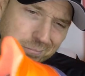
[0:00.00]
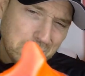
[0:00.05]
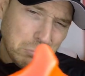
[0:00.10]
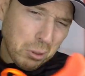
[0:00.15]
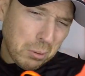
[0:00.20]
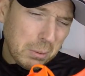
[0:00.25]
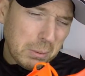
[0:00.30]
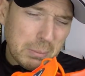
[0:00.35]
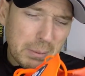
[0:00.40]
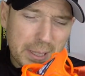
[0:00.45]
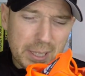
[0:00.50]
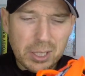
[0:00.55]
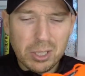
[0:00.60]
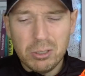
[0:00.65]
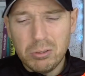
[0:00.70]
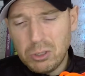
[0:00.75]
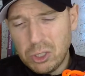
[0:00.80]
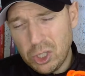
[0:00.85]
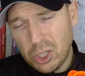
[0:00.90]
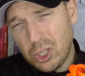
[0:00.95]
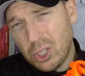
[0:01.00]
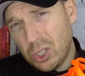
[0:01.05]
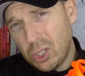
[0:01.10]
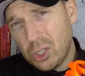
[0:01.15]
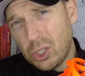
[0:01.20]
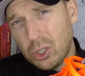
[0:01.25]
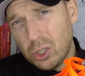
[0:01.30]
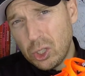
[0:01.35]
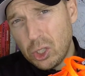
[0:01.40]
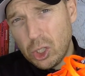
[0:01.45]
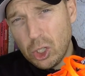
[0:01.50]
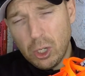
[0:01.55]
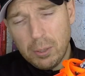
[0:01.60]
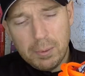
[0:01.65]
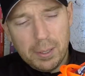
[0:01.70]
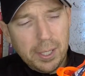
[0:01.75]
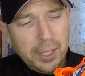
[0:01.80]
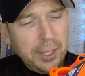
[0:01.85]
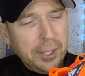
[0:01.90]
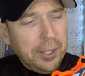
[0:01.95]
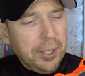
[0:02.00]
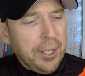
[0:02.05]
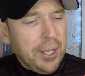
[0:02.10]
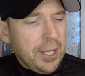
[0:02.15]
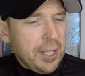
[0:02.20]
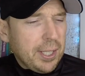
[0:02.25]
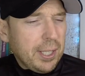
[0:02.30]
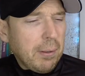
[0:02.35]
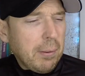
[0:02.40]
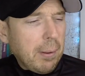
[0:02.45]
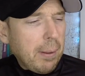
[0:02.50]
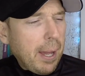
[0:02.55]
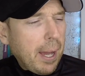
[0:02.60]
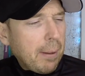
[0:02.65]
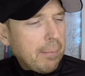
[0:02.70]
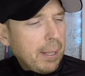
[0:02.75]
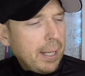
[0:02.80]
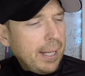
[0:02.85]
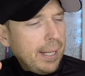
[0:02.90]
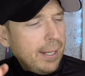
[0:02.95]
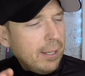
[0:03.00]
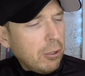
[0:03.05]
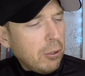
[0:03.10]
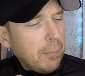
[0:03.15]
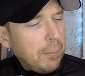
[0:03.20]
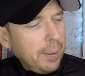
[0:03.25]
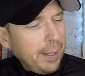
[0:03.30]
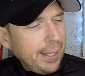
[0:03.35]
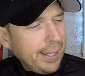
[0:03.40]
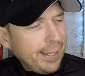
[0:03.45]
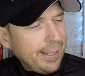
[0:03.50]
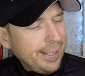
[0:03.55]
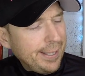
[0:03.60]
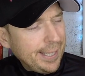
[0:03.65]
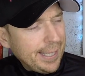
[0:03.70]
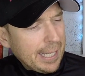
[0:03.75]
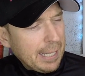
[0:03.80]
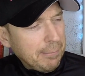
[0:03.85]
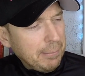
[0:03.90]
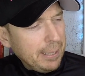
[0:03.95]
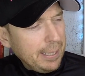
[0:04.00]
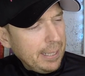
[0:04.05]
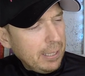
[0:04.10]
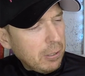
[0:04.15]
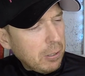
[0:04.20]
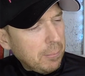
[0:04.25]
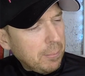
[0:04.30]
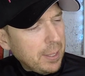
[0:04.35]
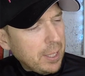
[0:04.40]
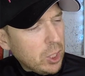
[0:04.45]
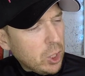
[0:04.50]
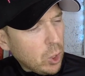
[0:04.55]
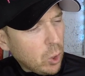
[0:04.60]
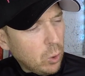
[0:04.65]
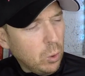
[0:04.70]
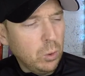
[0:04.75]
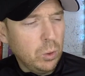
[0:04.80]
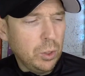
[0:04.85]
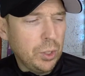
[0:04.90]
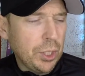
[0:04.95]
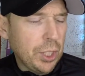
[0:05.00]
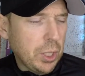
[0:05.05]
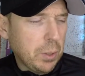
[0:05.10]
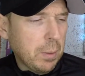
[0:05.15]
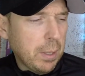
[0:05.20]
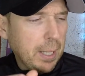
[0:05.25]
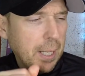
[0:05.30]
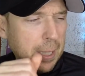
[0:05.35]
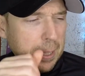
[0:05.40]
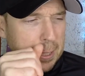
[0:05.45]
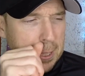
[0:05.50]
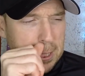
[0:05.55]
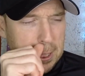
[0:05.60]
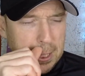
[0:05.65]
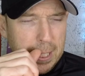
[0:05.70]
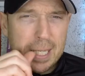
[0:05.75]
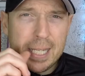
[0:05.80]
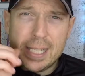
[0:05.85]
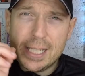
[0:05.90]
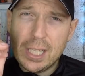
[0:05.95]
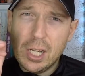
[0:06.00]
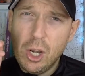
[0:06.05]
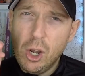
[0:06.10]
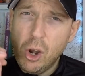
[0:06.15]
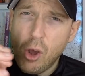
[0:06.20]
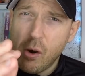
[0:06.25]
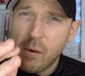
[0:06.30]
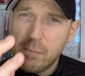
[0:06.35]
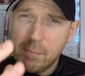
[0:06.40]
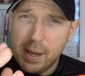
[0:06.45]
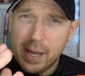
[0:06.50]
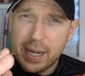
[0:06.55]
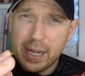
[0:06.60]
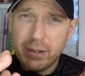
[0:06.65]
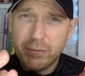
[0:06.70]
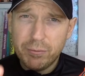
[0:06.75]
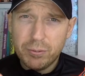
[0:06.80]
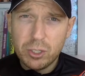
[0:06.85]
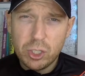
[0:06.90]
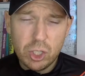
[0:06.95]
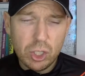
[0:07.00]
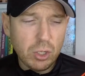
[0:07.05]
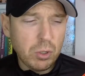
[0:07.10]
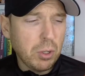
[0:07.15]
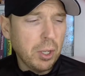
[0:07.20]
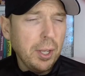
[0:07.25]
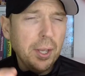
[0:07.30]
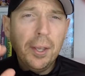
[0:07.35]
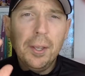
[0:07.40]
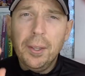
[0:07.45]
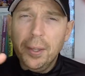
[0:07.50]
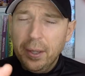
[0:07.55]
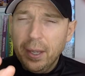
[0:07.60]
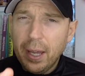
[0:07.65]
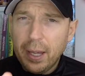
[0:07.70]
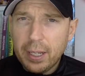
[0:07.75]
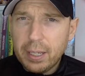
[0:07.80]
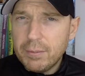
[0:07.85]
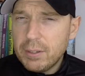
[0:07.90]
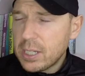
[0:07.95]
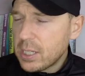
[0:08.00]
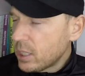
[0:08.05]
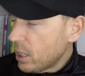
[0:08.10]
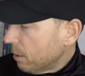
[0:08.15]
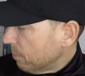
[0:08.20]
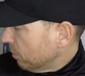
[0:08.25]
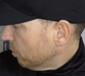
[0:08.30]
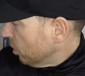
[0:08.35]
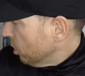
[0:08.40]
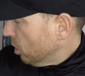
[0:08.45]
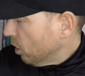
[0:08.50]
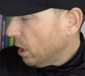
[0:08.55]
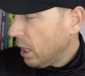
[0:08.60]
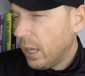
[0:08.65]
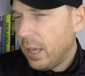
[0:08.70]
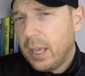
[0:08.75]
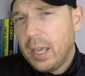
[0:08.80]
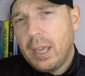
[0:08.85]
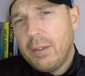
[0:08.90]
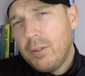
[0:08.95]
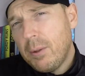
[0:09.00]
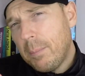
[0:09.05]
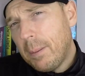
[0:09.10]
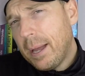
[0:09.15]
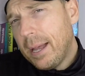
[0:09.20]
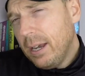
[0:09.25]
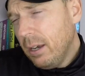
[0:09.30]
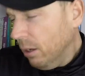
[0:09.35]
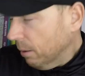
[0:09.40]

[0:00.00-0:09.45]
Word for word: probably do just as good a job. So I'm a little bit torn on this one. I just think it's a lot of money for a shoe. I'll give you an example. If you pay a